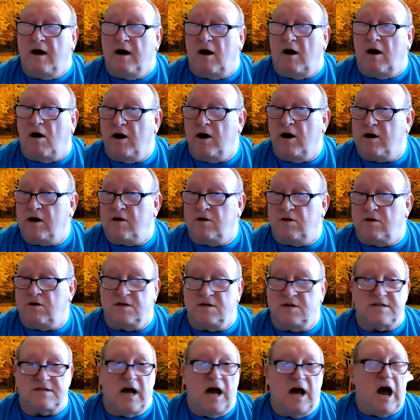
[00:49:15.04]

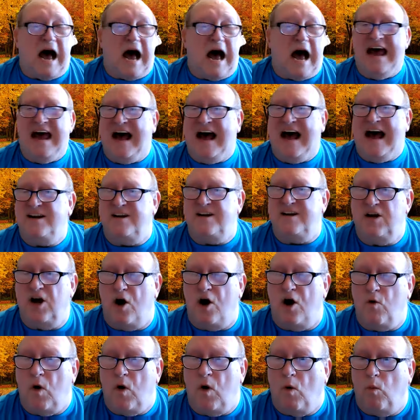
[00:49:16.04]
articles. I had to
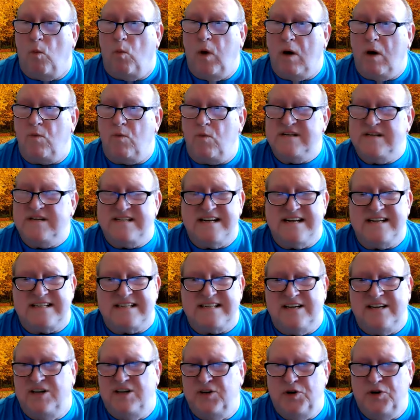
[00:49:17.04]
know what was
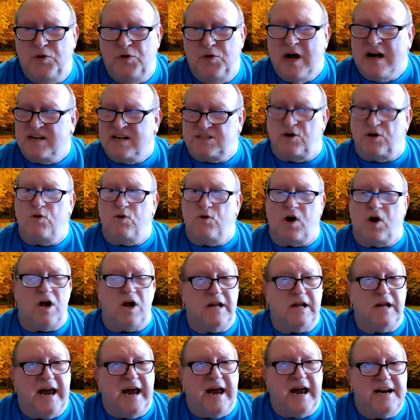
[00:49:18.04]
this new
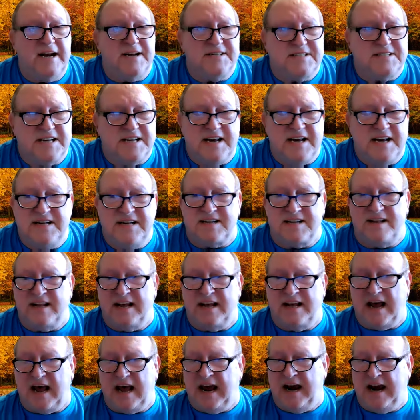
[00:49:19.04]
so-called gay disease in
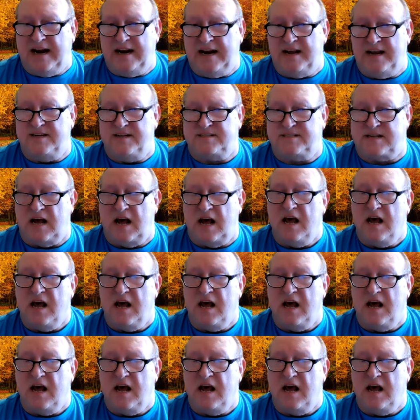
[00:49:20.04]
the 80s.